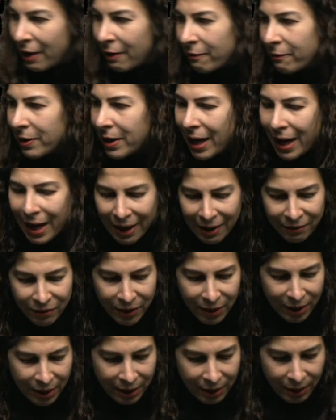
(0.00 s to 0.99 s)
We have
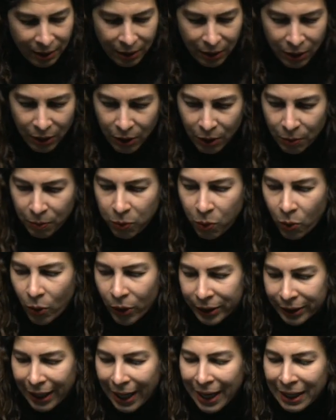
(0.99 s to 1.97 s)
the
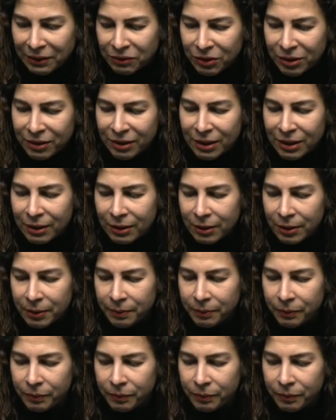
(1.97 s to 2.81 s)
port addresses.